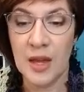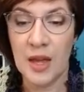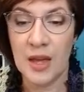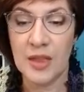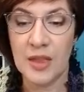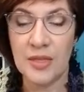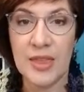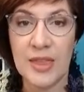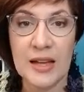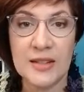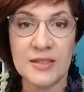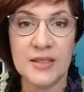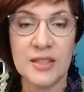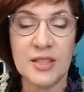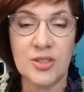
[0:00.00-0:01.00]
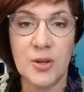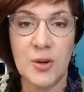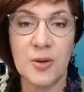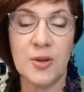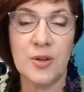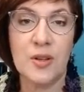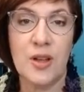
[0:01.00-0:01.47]
then that's the
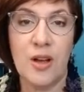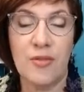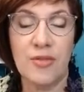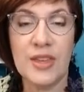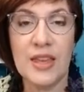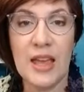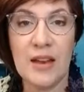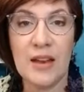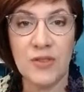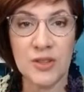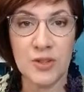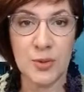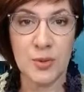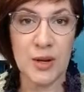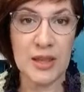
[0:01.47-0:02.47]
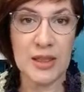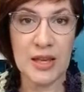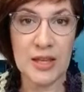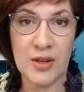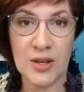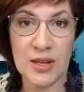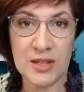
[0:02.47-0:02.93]
total of the inventory
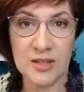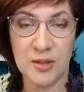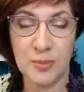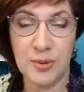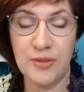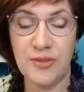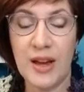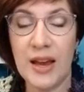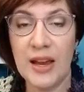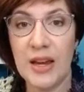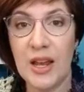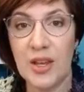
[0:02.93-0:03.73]
that you need to provide